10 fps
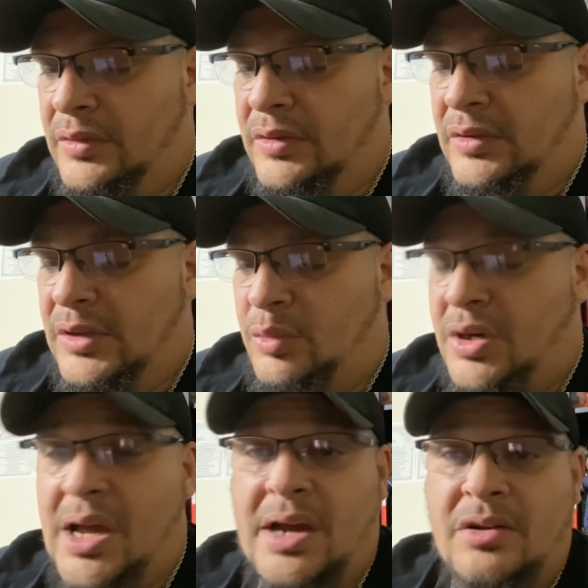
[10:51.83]
they were
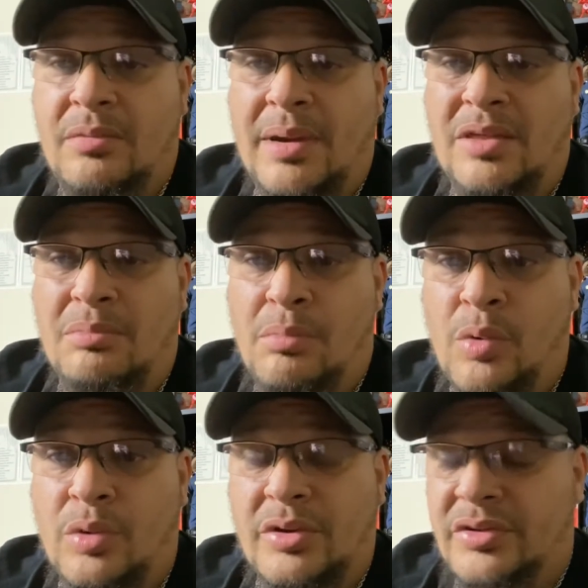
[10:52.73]
conquered by the
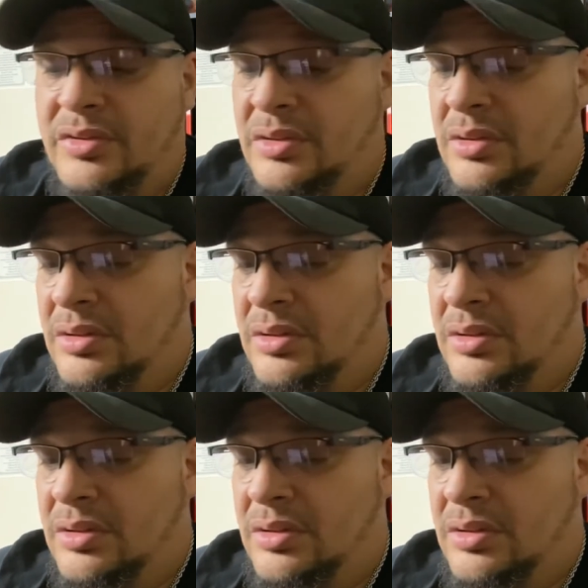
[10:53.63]
Moors.